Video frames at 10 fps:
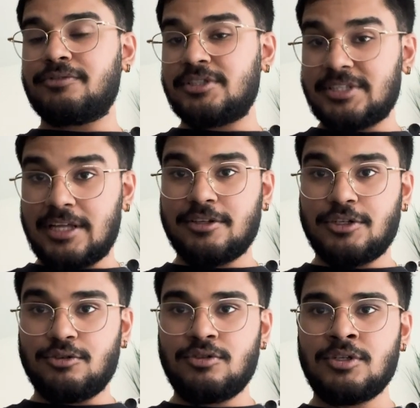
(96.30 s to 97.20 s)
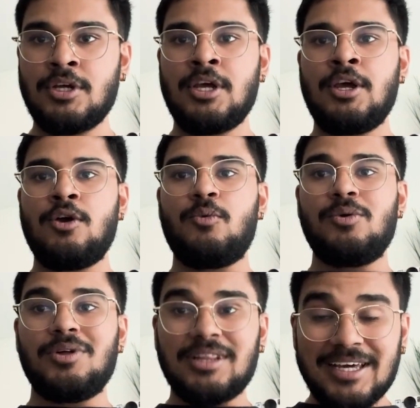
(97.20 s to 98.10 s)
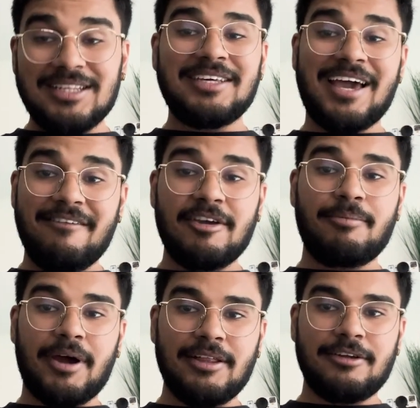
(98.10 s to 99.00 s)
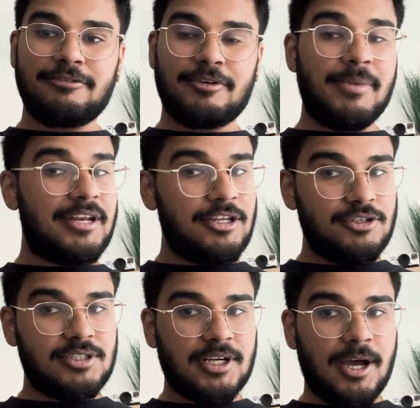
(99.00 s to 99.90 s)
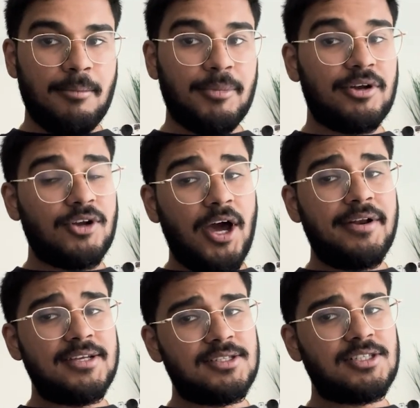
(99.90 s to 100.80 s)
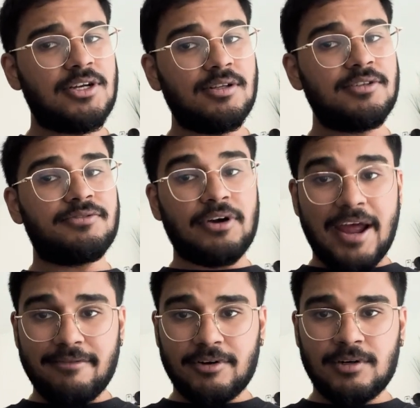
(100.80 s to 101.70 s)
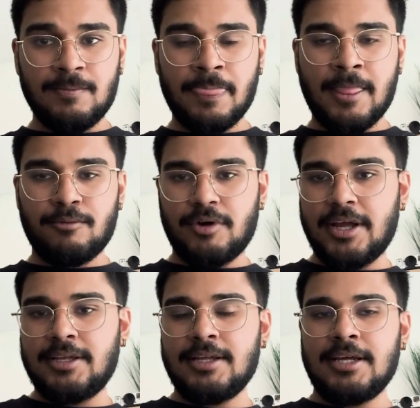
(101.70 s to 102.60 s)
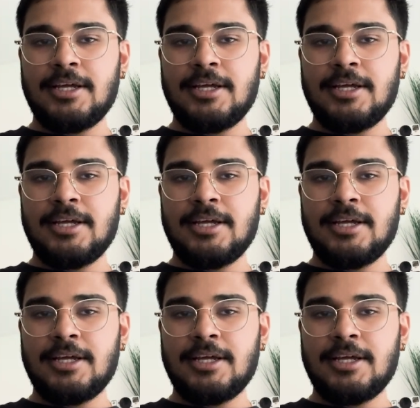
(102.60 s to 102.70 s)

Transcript: for sale and use, we will likely have a pilot for many years to come, but not necessarily forever, right?